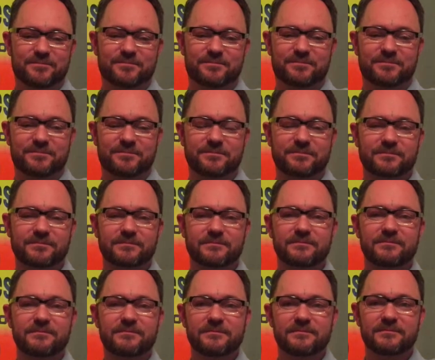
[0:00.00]
box a
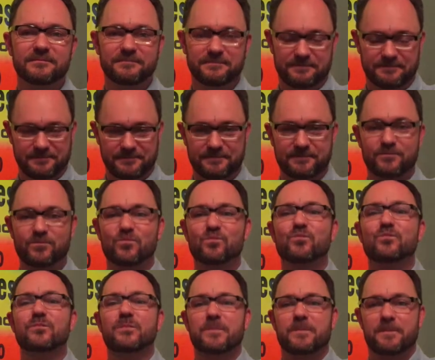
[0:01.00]
year with
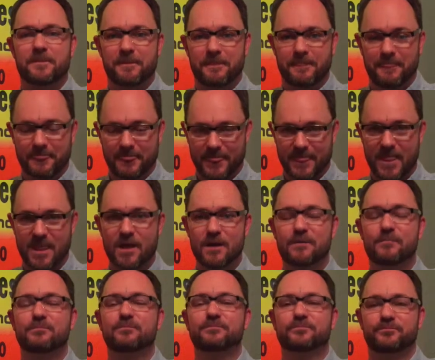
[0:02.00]
twenty
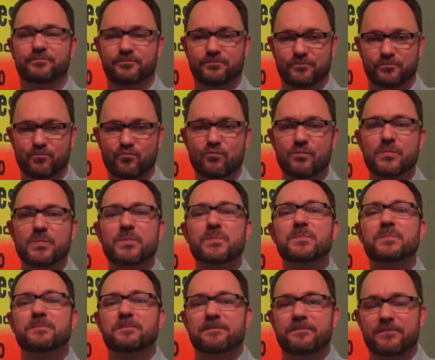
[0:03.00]
artists each time,
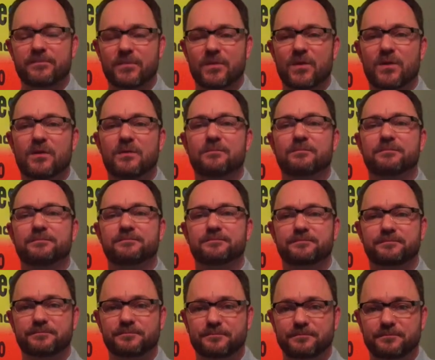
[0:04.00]
and it's
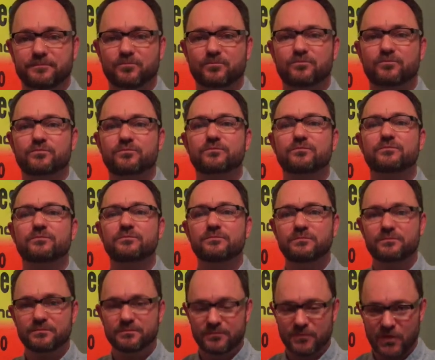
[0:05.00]
always the same format.
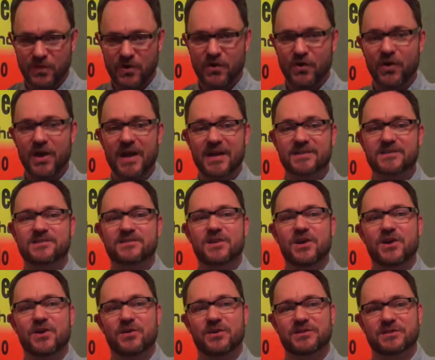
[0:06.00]
Correct.
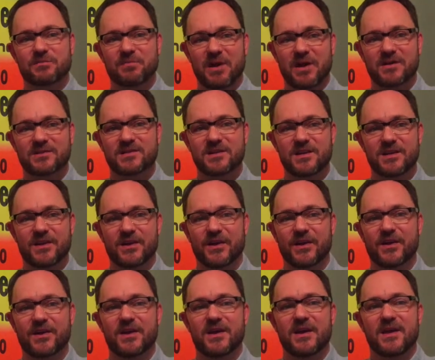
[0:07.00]
So it's a box a
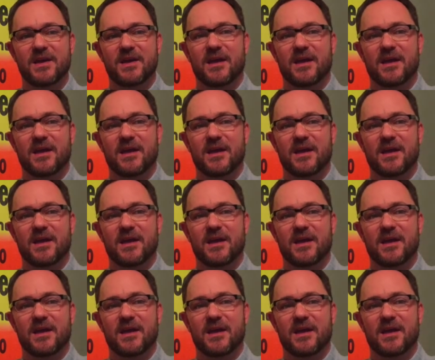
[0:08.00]
year,